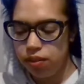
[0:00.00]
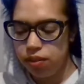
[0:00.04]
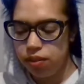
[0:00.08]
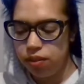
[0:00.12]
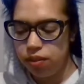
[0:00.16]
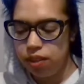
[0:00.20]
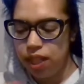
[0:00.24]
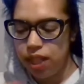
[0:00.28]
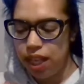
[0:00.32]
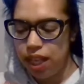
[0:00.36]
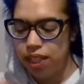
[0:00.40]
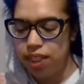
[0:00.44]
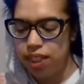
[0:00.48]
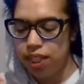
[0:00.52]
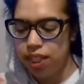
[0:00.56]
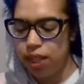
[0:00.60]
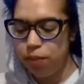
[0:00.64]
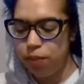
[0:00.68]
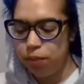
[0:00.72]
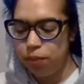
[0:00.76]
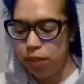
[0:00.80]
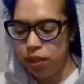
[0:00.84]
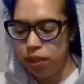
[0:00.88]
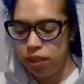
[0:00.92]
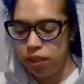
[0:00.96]

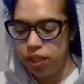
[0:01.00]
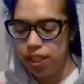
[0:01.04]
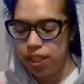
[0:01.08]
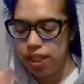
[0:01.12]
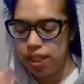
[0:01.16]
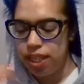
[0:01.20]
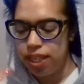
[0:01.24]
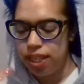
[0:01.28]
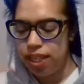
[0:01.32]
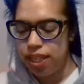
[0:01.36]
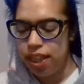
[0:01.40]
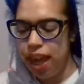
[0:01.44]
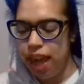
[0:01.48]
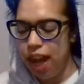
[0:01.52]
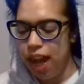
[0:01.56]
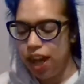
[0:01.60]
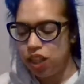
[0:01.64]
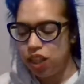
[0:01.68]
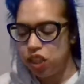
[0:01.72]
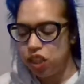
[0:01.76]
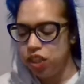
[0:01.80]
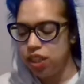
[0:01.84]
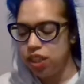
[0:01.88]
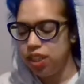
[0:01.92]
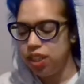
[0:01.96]
It's like
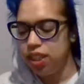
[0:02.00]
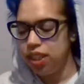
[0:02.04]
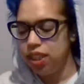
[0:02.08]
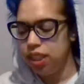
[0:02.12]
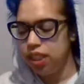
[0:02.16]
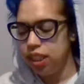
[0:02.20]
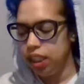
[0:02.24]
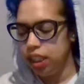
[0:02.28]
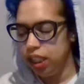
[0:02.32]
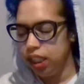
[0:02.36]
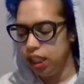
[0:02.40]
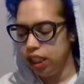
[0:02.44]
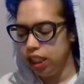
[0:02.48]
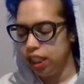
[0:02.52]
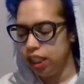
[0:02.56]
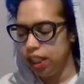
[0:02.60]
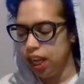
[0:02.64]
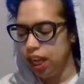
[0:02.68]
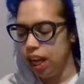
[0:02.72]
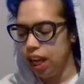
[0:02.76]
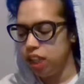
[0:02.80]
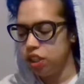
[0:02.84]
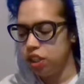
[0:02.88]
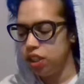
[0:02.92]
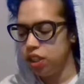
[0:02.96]
action is needed.
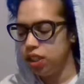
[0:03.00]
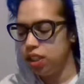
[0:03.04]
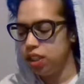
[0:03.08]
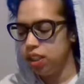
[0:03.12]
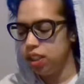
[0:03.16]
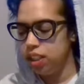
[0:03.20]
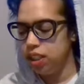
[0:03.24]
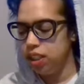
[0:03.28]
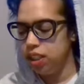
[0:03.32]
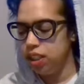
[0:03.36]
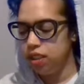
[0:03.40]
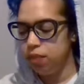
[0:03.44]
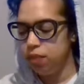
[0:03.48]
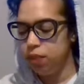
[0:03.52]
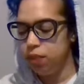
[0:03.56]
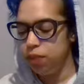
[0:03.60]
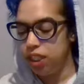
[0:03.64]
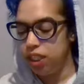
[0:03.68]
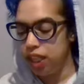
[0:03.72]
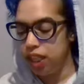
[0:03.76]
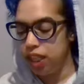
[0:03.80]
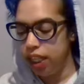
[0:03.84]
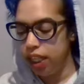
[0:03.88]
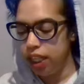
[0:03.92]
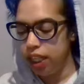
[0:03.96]
Action is needed to be
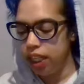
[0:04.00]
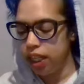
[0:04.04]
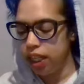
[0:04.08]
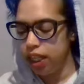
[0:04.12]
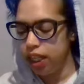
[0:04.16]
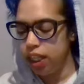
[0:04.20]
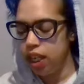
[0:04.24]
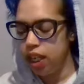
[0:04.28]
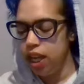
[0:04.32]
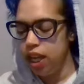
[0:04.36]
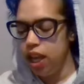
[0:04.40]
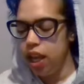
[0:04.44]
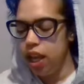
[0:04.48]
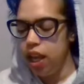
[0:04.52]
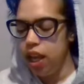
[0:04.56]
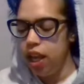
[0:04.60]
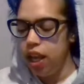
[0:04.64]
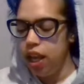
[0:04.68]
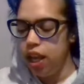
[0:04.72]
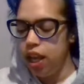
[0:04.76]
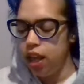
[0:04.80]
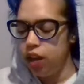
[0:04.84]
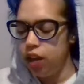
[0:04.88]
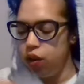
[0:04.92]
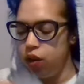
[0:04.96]
taken
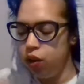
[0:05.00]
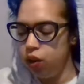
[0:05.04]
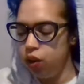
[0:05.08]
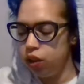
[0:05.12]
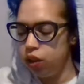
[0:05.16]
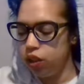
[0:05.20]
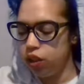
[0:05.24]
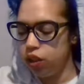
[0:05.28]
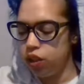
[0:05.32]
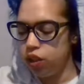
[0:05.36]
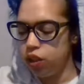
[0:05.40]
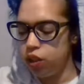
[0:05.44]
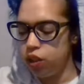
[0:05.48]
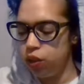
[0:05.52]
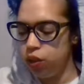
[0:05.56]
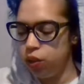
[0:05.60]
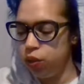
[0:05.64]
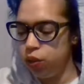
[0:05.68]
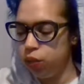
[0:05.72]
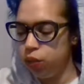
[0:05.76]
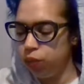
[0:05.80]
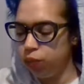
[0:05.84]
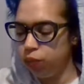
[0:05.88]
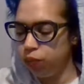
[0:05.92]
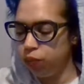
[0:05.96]
in order
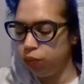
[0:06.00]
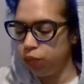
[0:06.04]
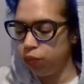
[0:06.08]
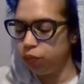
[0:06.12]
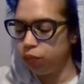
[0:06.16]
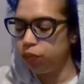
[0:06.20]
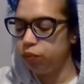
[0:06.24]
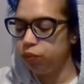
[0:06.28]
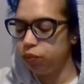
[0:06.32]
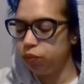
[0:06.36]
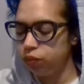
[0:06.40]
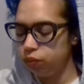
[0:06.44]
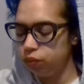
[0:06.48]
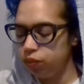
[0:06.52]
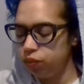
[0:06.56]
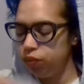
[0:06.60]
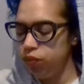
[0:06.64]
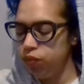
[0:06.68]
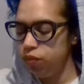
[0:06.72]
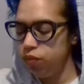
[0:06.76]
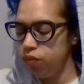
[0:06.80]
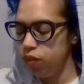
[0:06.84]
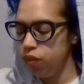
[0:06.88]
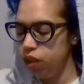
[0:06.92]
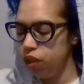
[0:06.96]
to
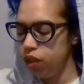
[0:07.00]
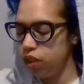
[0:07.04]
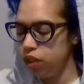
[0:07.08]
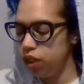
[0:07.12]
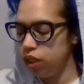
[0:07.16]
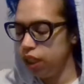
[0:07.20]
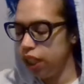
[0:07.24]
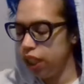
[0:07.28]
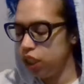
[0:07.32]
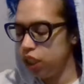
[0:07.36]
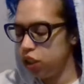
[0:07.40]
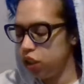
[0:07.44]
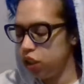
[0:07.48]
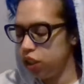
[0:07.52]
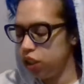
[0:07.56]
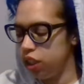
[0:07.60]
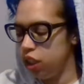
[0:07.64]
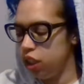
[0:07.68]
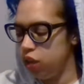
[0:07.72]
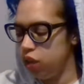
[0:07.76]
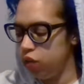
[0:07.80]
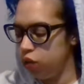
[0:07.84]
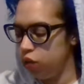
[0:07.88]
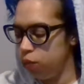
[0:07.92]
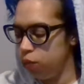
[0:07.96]
get
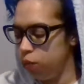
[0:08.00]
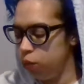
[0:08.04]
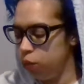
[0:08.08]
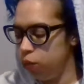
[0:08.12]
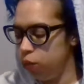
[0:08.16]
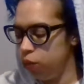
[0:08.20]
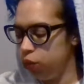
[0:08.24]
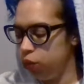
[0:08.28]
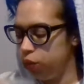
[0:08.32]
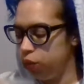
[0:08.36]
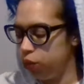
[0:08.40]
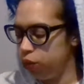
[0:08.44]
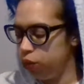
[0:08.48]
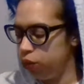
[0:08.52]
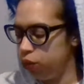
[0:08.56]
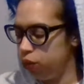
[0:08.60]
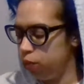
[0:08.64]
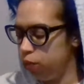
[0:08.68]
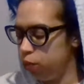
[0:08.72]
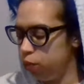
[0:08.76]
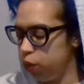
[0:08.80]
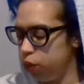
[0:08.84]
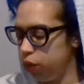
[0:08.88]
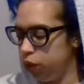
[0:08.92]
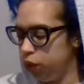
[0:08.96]
yourself
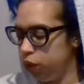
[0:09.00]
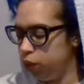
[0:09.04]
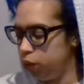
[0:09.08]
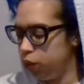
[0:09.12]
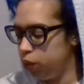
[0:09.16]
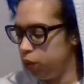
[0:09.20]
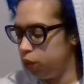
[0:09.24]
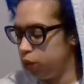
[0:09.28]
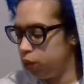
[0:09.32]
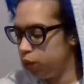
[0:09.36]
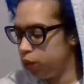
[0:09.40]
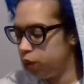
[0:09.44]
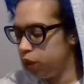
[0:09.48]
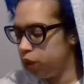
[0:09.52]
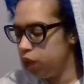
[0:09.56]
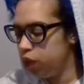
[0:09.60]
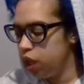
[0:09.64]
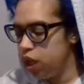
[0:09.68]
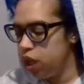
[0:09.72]
moving forward.